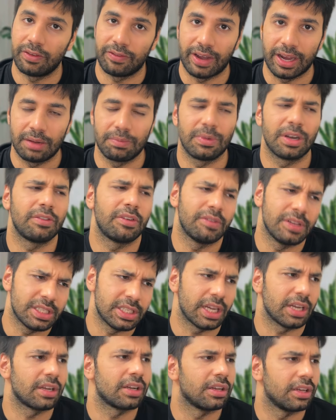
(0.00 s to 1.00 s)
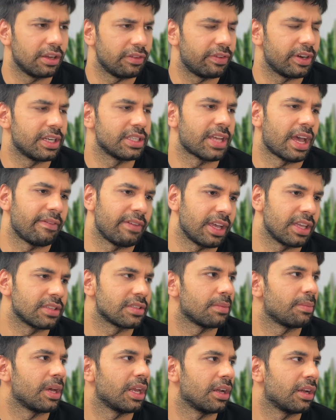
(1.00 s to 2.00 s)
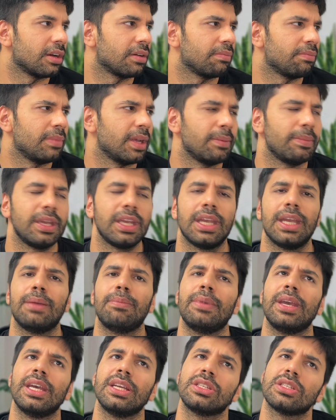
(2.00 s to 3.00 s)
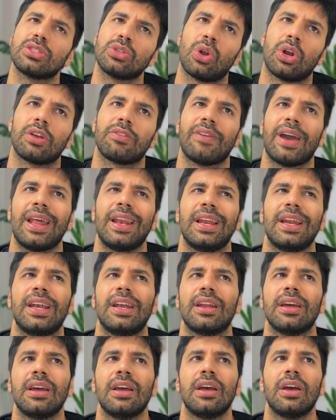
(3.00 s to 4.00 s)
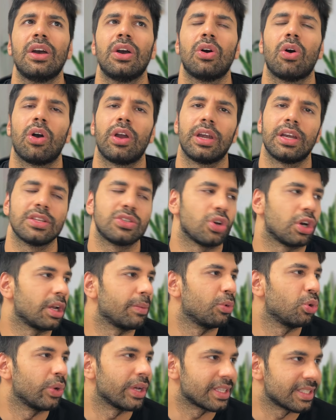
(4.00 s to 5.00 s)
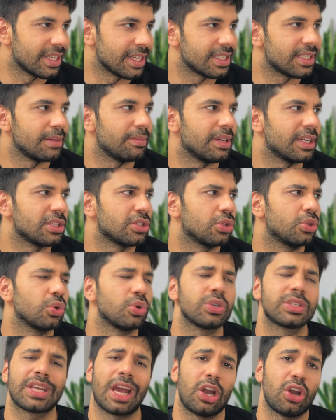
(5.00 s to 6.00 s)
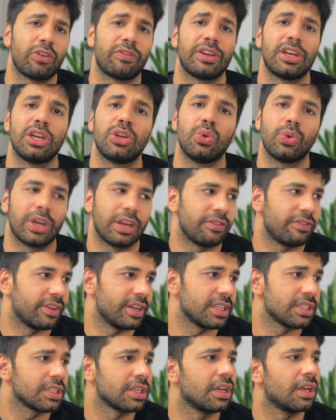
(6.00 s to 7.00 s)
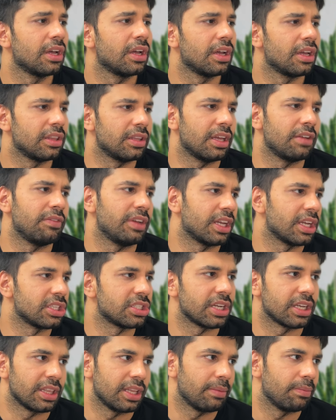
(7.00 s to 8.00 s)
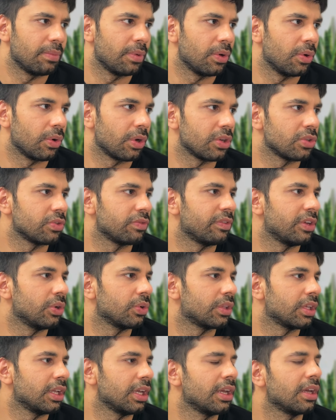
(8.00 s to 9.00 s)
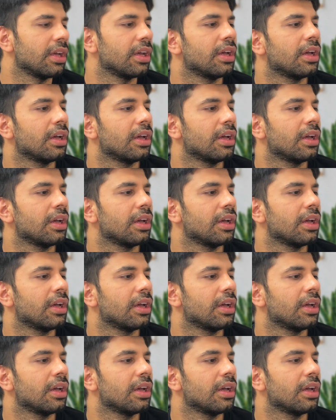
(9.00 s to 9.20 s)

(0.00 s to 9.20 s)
fine, but we will check if it is having some error. Maybe image is not valid or it is not able to access image. Those kind of error you can face. Then we can check them. Okay, so VO3